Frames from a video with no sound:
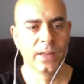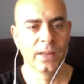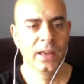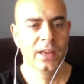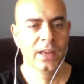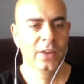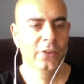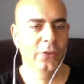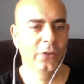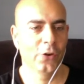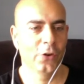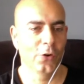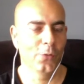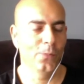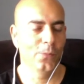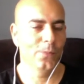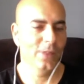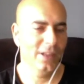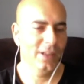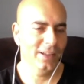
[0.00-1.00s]
so
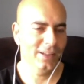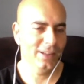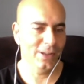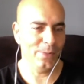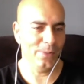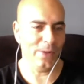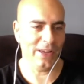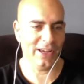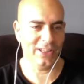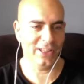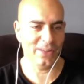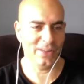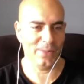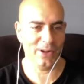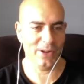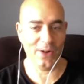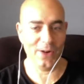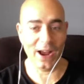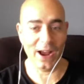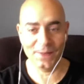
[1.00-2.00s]
because I've been
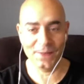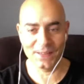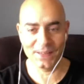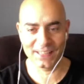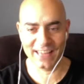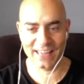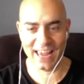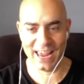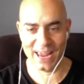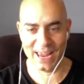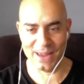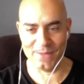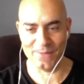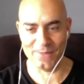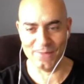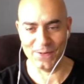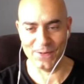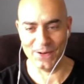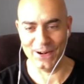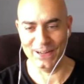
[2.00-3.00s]
around this game
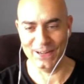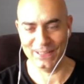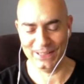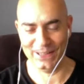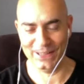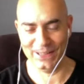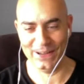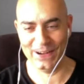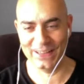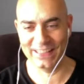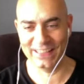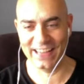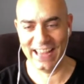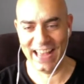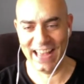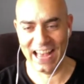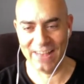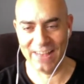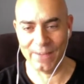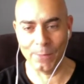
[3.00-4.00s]
for as long as I
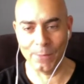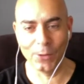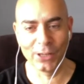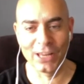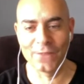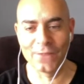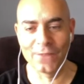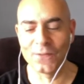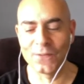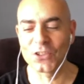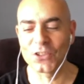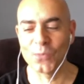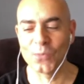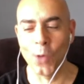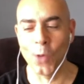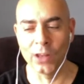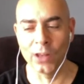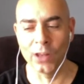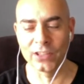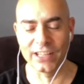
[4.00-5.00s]
have, I'm looking for the
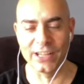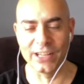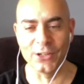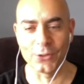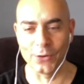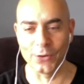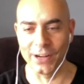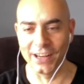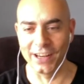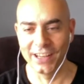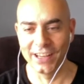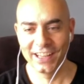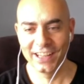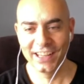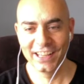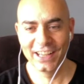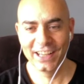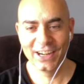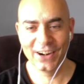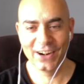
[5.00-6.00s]
smallest injury,
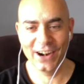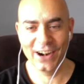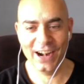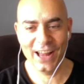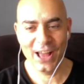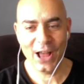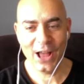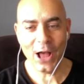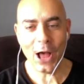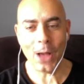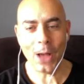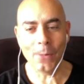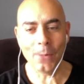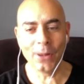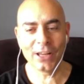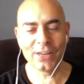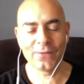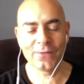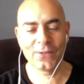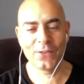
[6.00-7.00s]
right? I'm
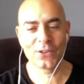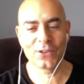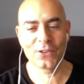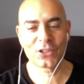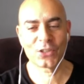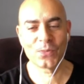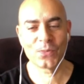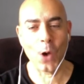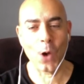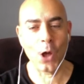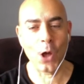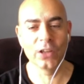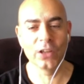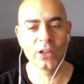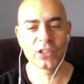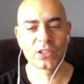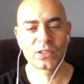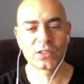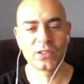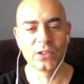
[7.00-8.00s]
looking for the
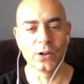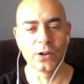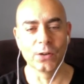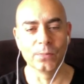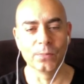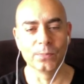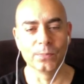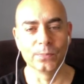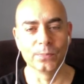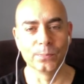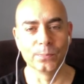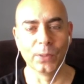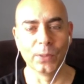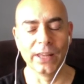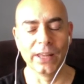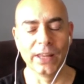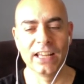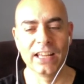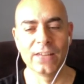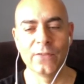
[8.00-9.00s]
smallest, you know,
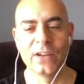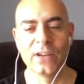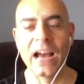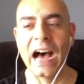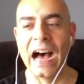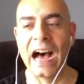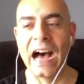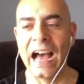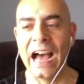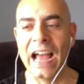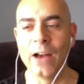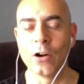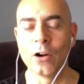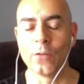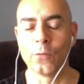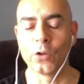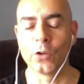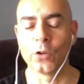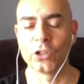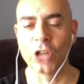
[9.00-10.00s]
blink of an eye, or if
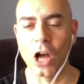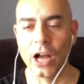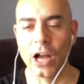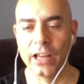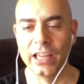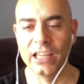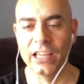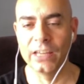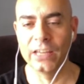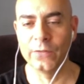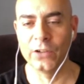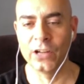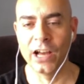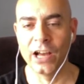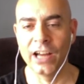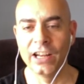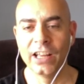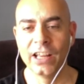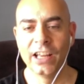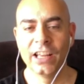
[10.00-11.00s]
we're talking, if you're
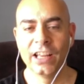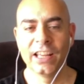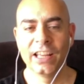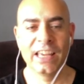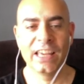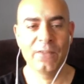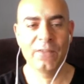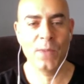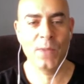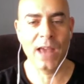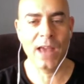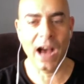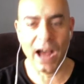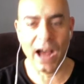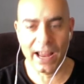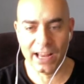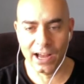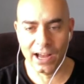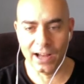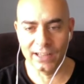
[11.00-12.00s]
not giving me eye
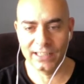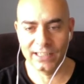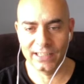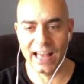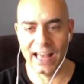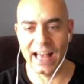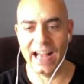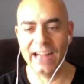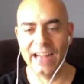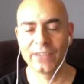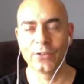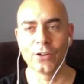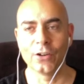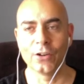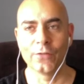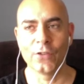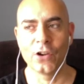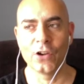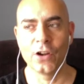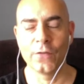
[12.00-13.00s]
contact, or
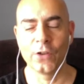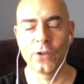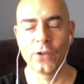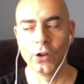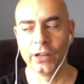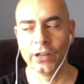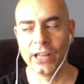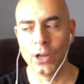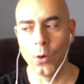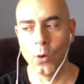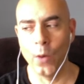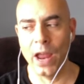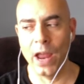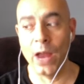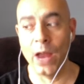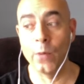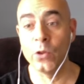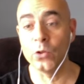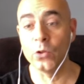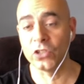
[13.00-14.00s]
if you're looking away
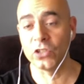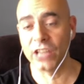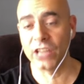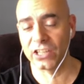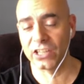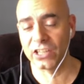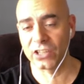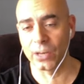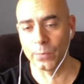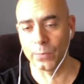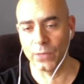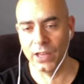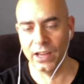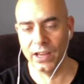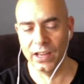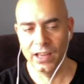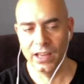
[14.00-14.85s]
when you say something,